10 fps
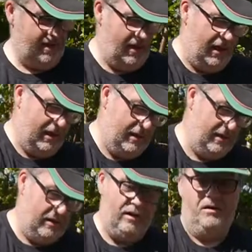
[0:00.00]
that
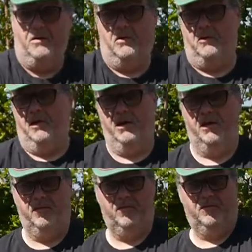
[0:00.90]
other
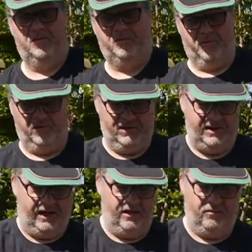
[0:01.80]
sponges
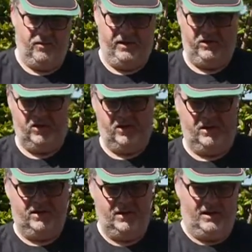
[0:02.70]
cannot reach.
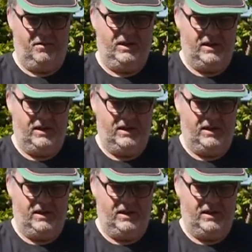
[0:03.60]
So